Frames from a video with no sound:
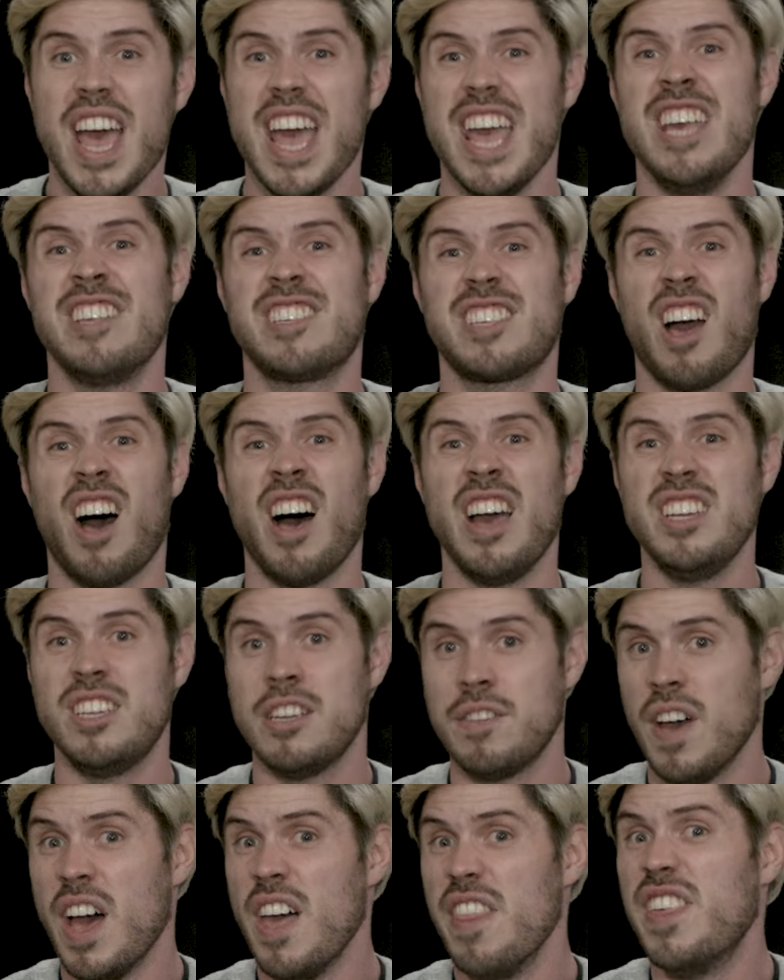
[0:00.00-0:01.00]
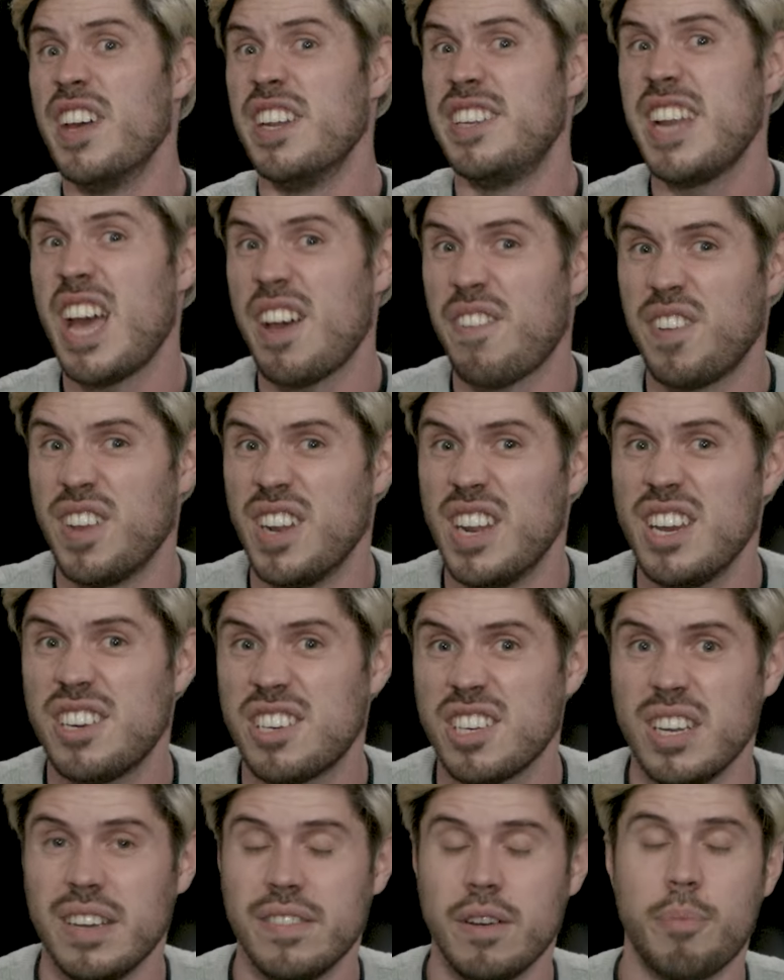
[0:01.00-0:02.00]
is kind of the
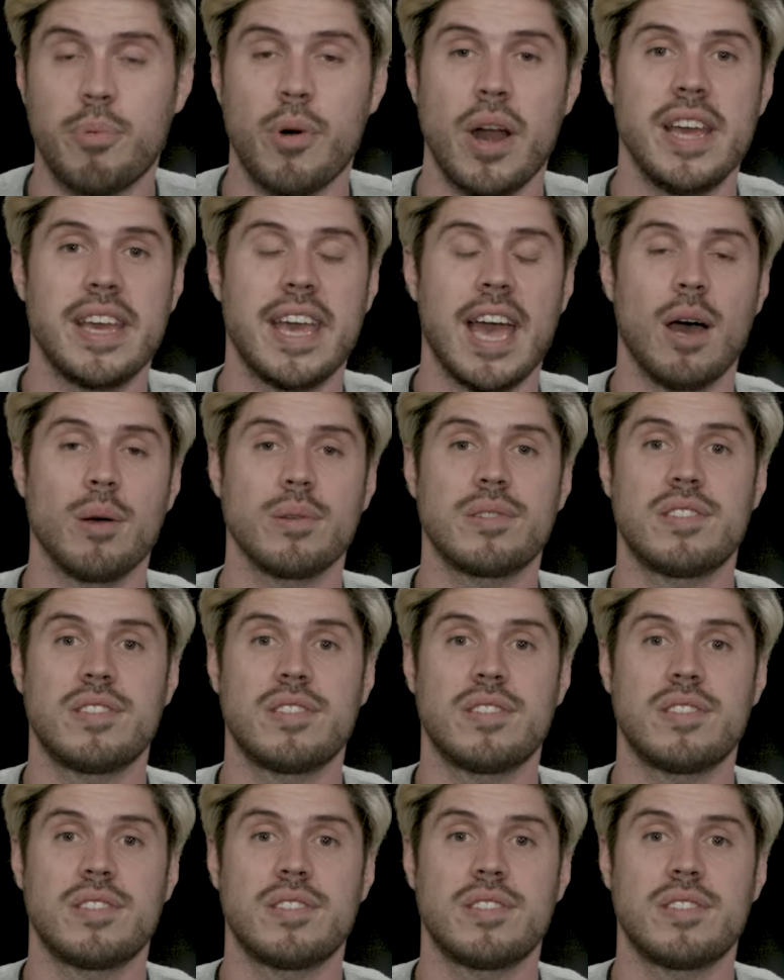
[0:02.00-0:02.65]
definition of a breakout